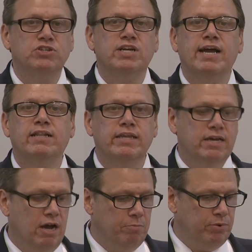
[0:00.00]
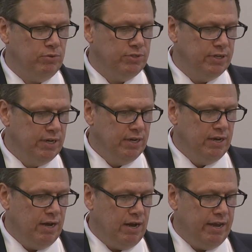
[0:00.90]
are tightly coupled.
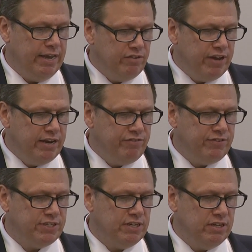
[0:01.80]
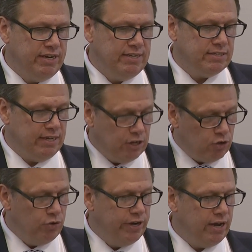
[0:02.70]
Innovative facilities,
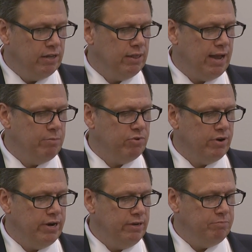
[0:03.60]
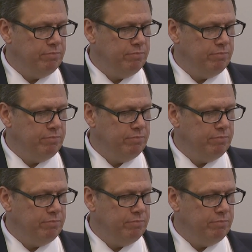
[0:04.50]
including Hunt Library,